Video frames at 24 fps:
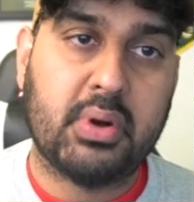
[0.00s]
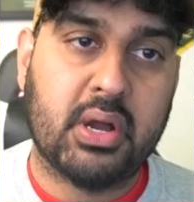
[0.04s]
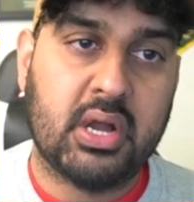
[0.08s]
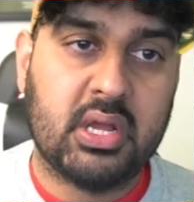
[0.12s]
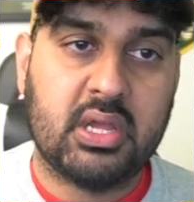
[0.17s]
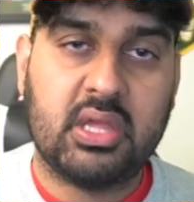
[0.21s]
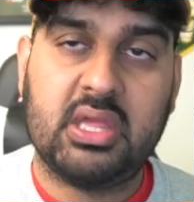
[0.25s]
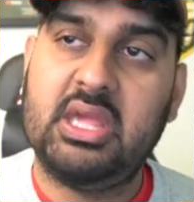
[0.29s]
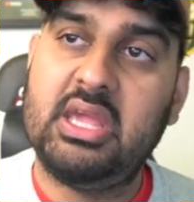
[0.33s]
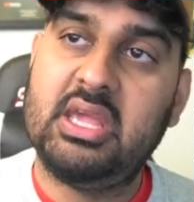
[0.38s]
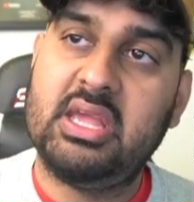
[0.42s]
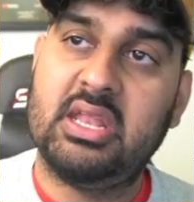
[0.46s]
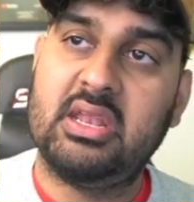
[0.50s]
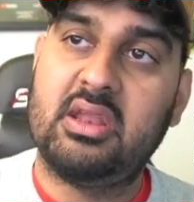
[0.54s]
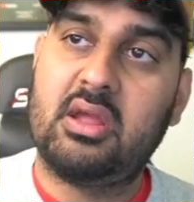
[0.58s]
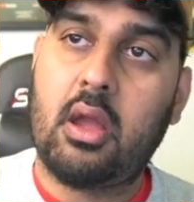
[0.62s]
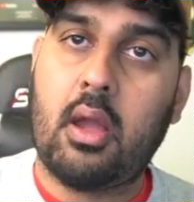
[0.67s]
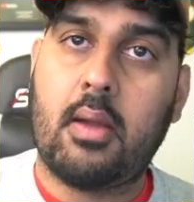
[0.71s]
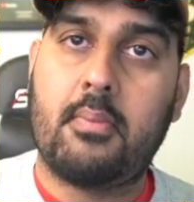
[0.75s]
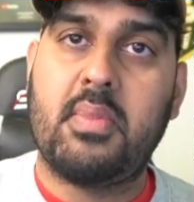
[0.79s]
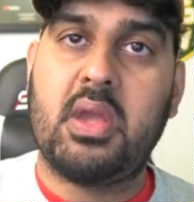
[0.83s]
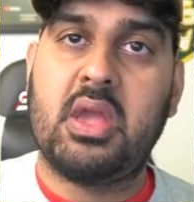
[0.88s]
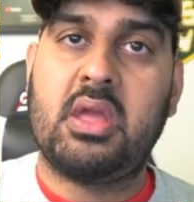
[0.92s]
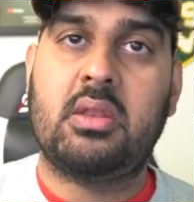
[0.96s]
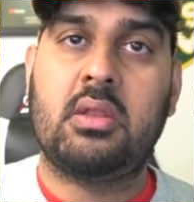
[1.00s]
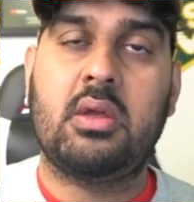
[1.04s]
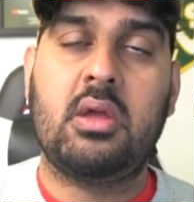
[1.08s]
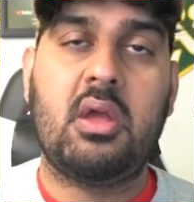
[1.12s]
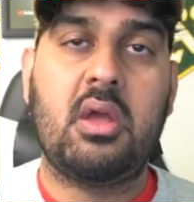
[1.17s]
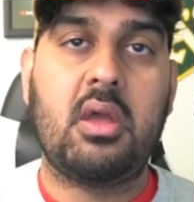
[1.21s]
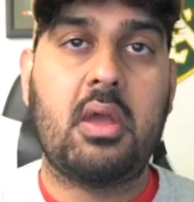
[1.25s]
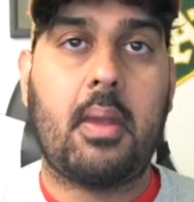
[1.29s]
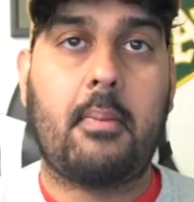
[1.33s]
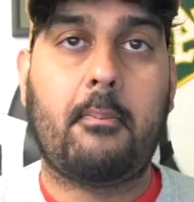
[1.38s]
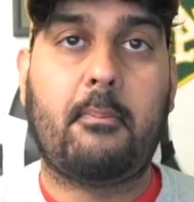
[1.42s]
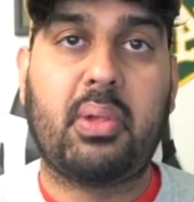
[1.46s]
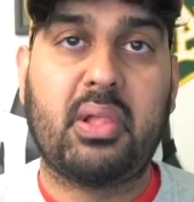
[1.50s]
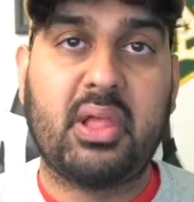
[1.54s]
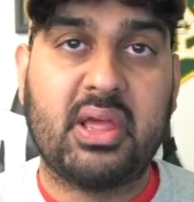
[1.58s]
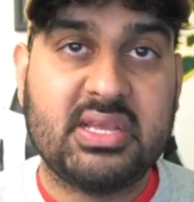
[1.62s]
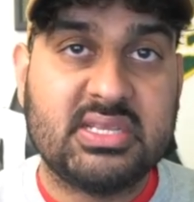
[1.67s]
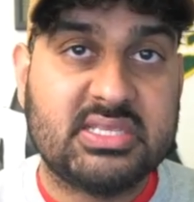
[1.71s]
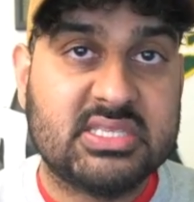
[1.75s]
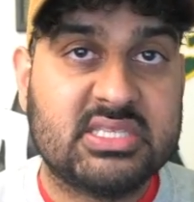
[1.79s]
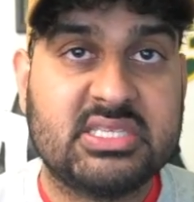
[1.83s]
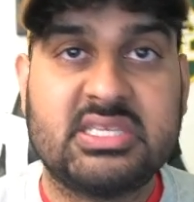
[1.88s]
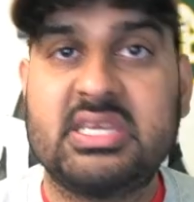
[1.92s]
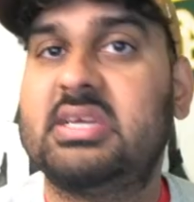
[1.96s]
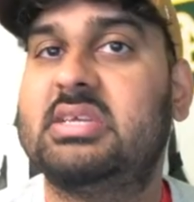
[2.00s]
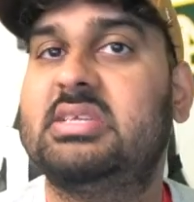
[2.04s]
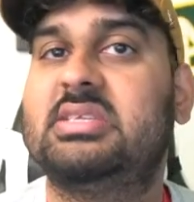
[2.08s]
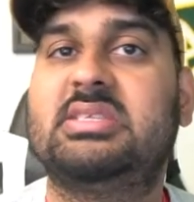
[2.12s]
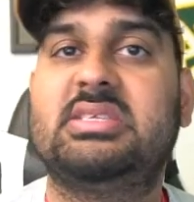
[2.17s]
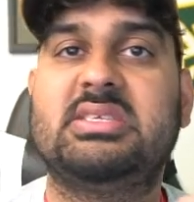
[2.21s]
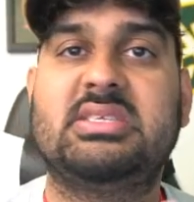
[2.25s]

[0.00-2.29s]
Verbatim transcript: but he can come in and play six